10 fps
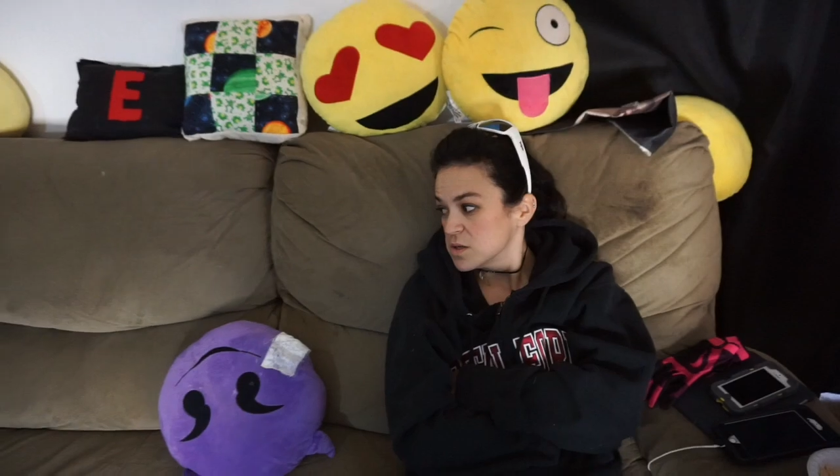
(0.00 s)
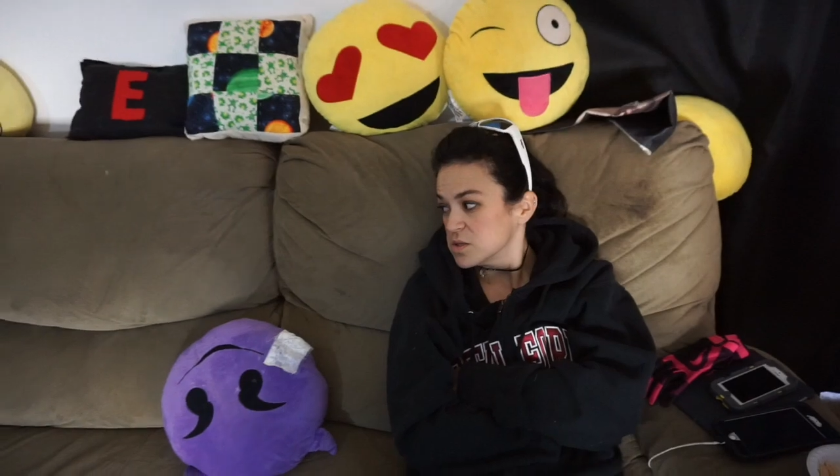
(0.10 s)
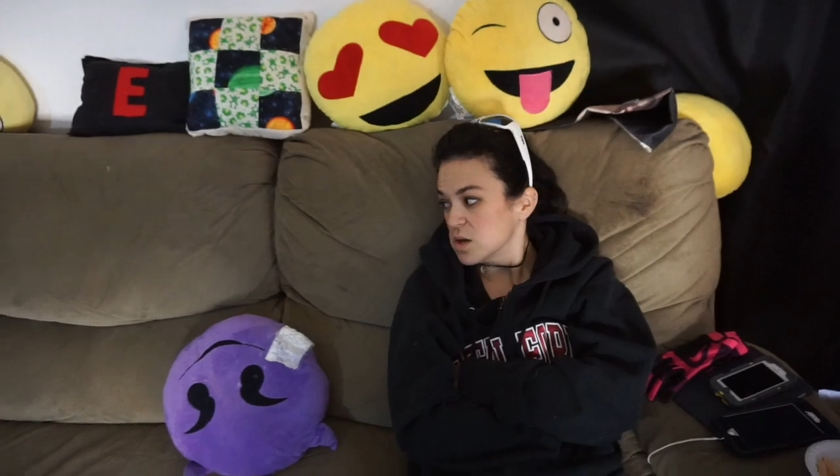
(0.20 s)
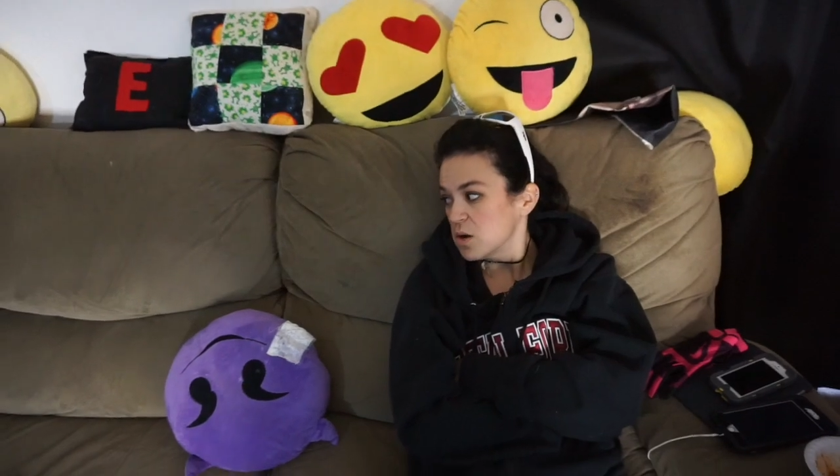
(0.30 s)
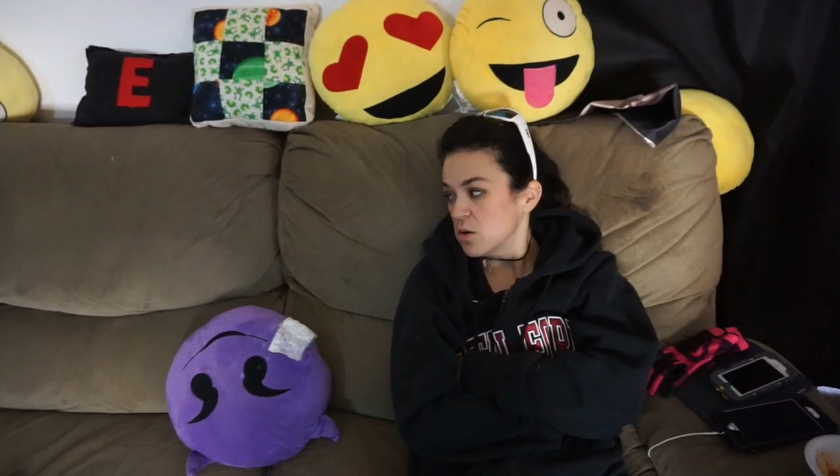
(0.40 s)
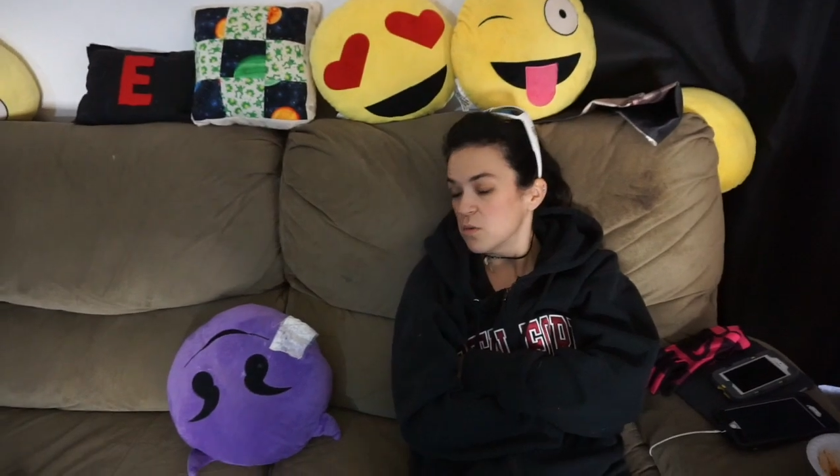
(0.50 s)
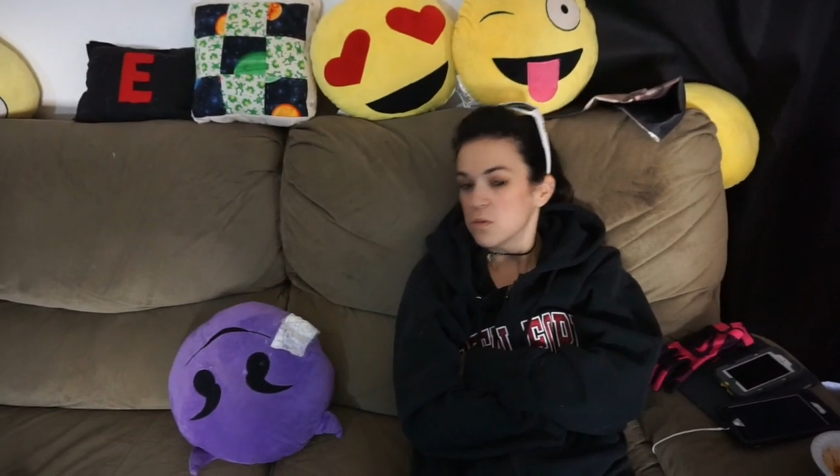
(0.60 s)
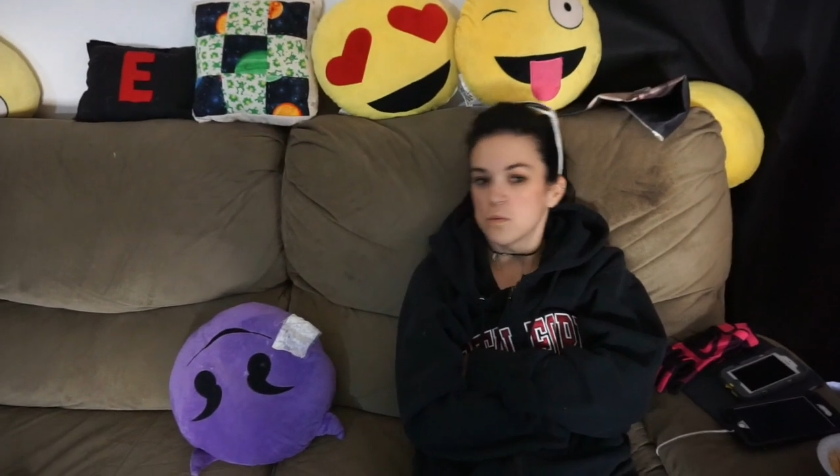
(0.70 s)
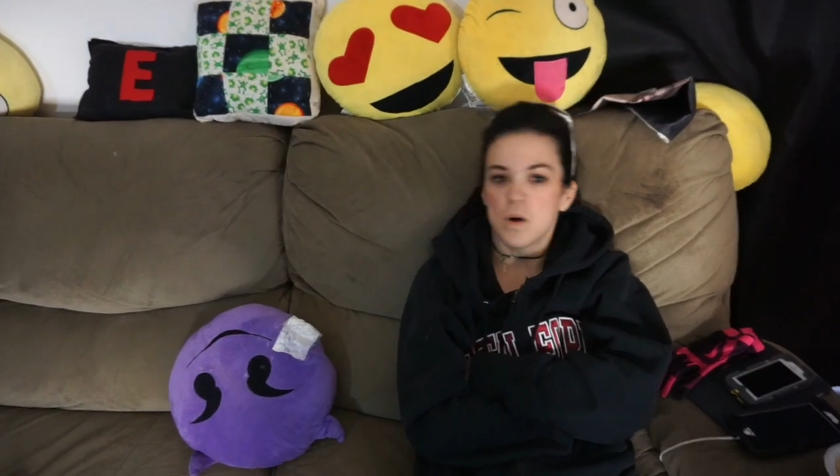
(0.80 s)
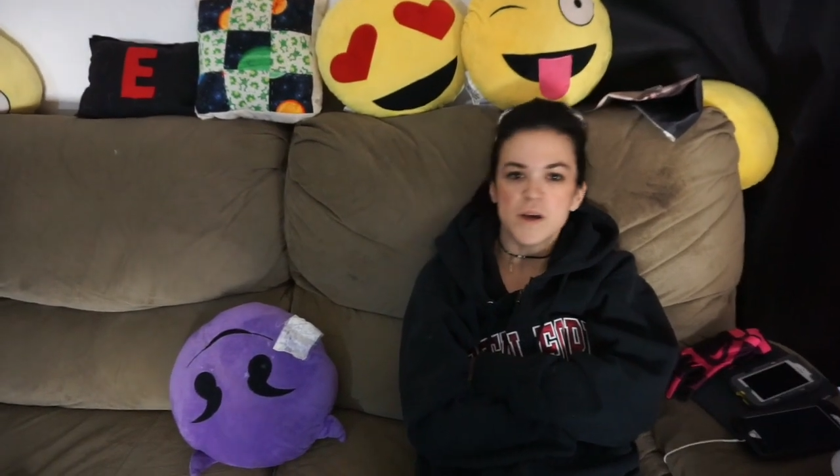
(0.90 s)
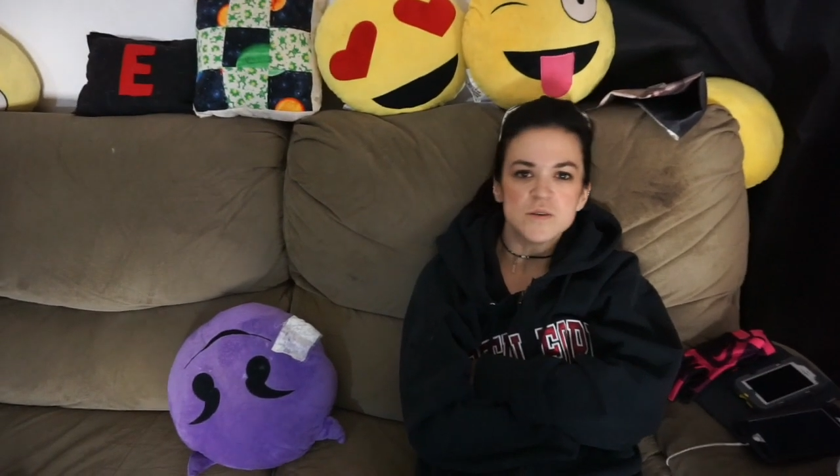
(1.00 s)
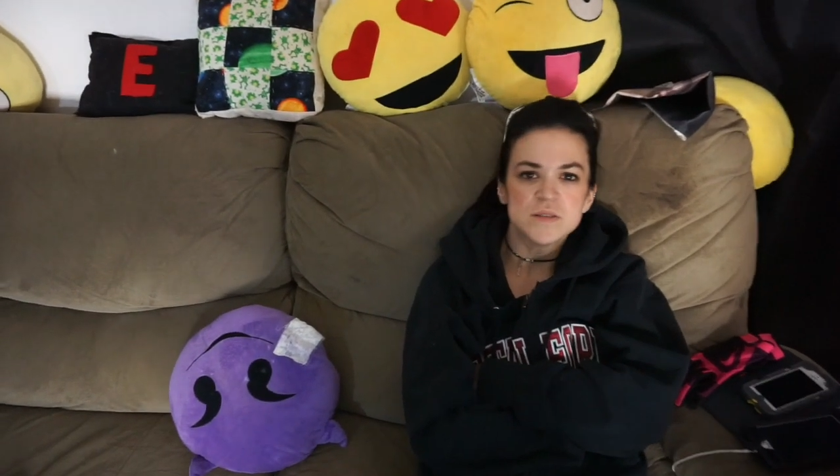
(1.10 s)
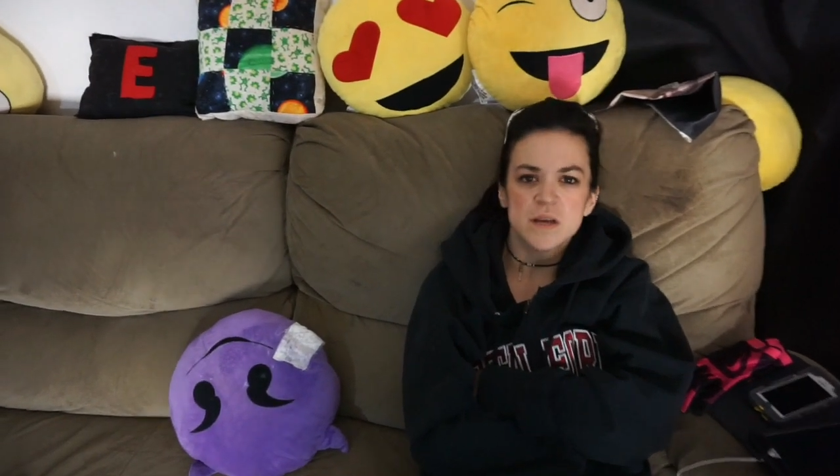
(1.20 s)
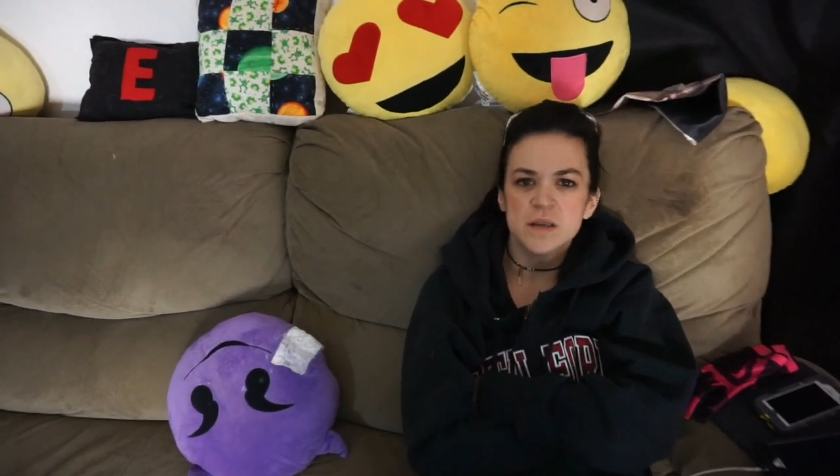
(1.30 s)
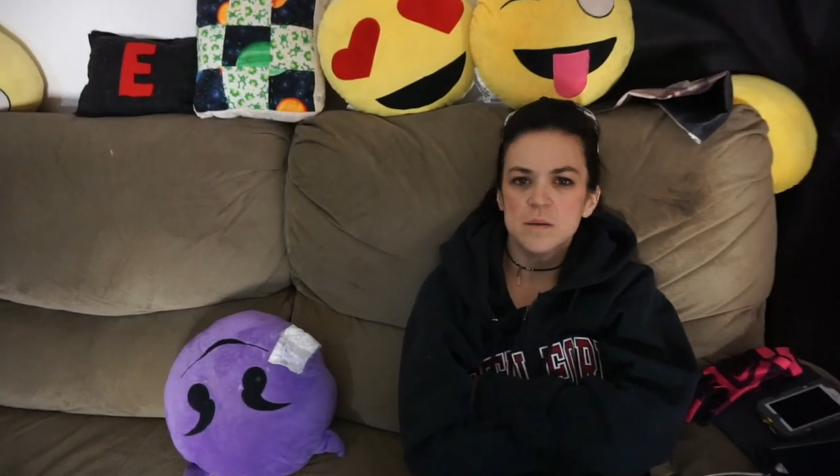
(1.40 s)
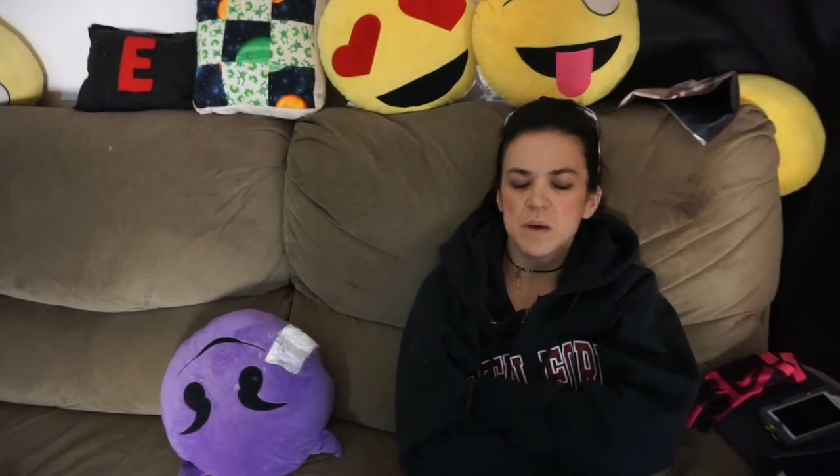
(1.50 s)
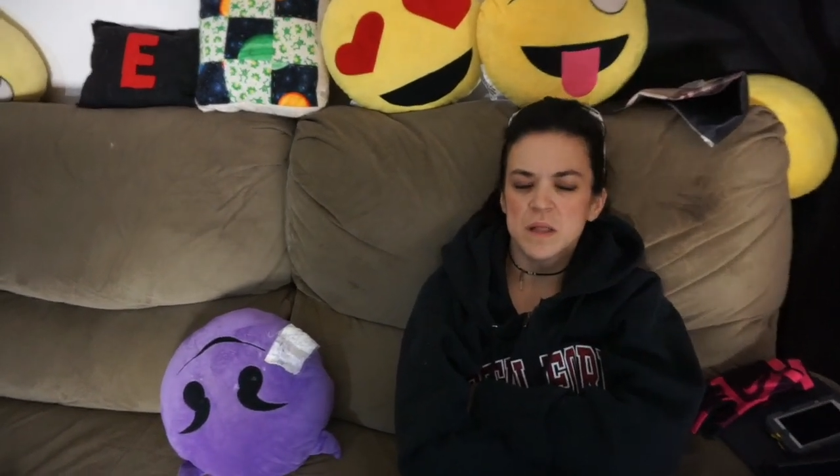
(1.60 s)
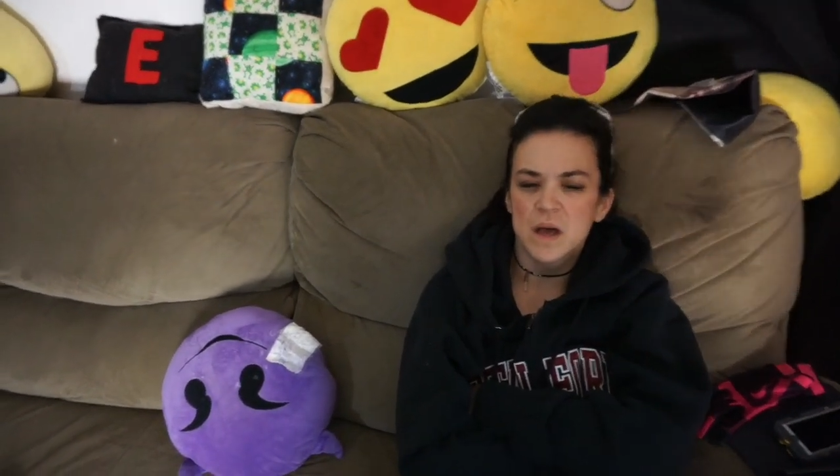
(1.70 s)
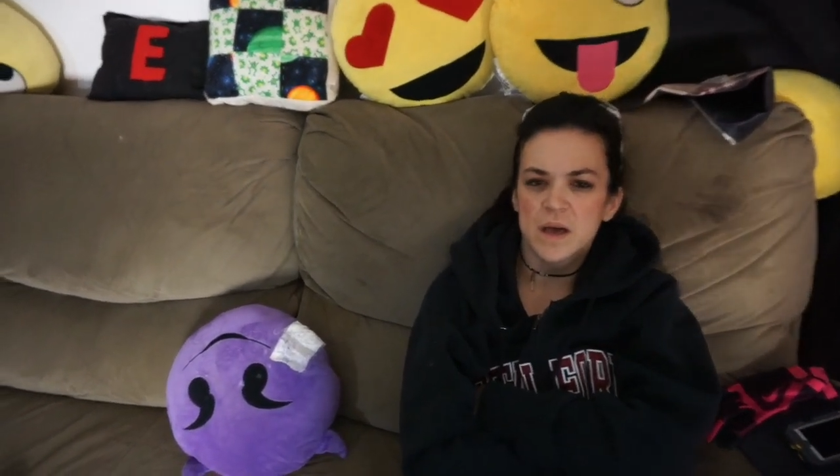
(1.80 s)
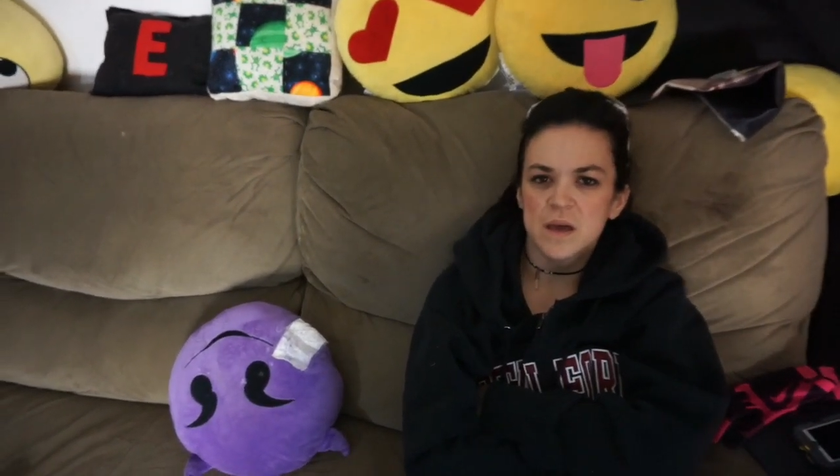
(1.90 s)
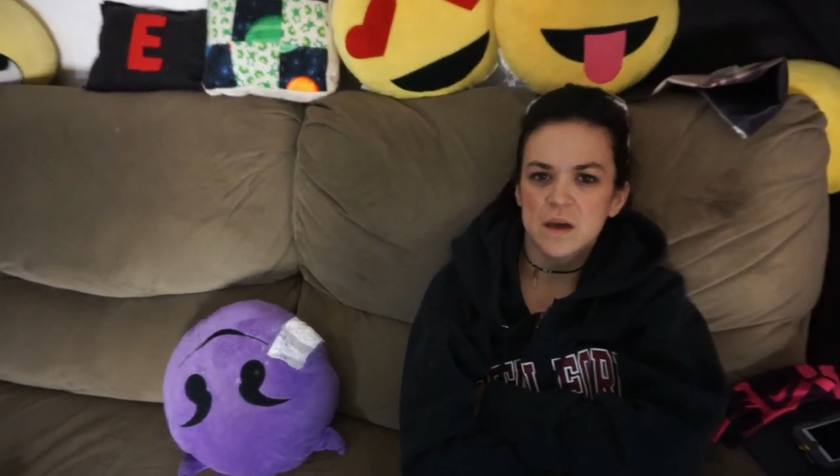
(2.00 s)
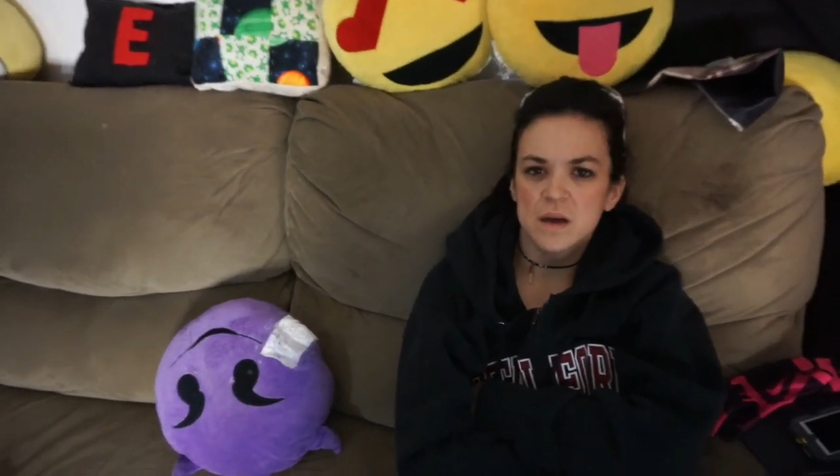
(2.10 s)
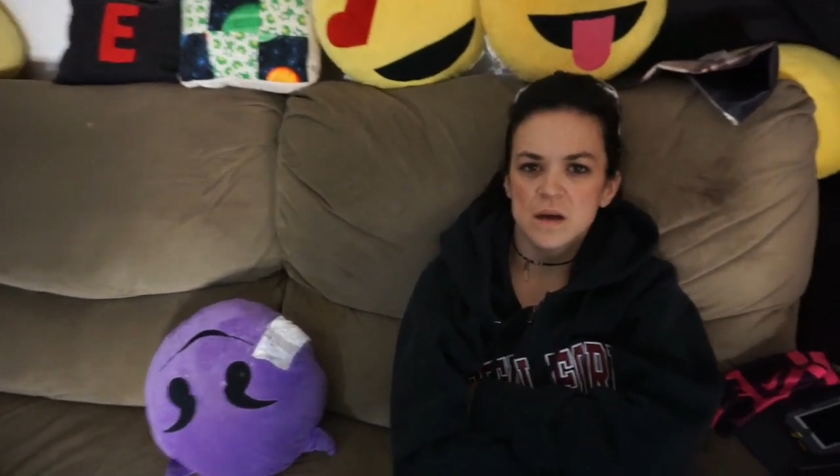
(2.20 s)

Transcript: So why are you standing in my light?